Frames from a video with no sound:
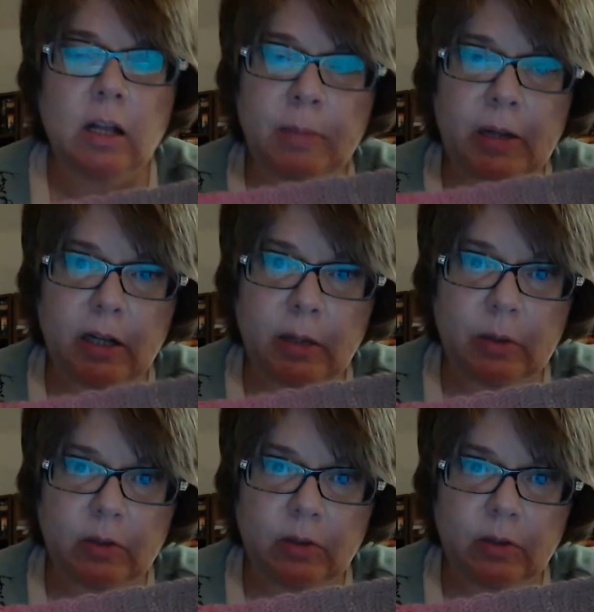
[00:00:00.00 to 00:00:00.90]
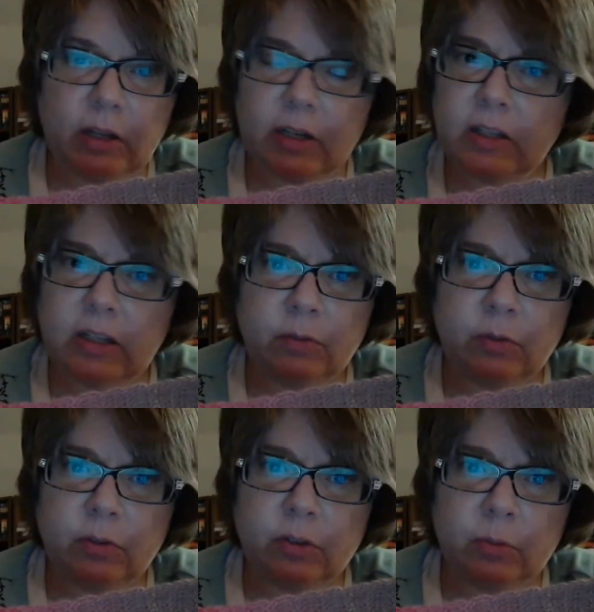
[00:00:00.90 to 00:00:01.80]
back up and looked at it again
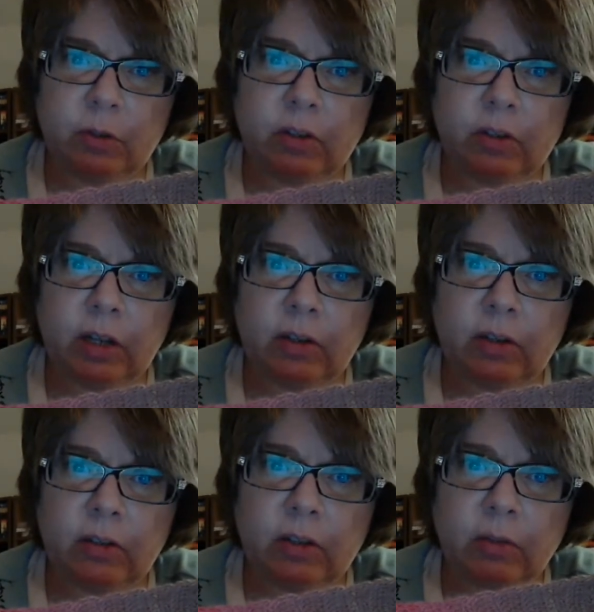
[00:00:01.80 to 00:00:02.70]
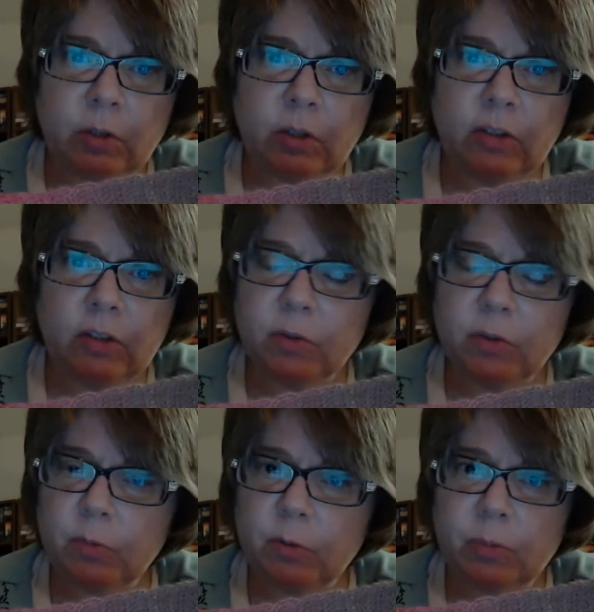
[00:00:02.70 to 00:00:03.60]
for some reason, and realized they were
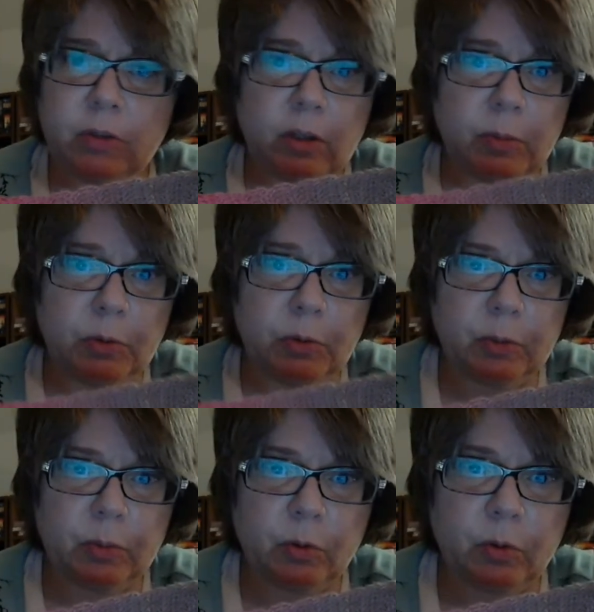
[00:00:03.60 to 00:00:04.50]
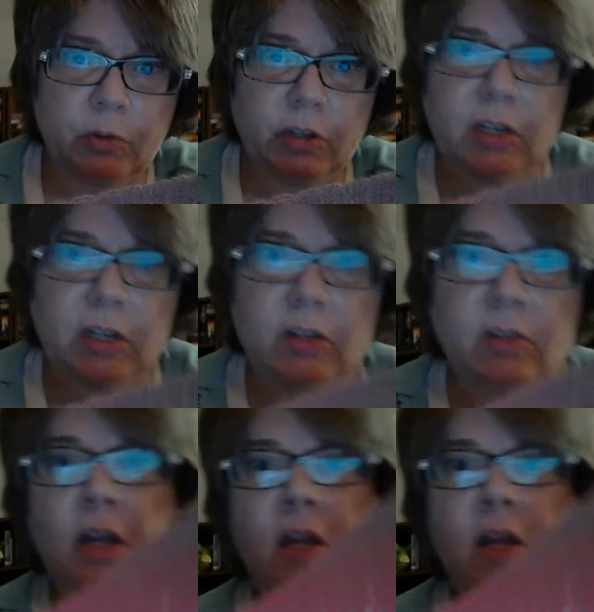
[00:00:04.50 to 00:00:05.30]
supposed to be double triple crochets.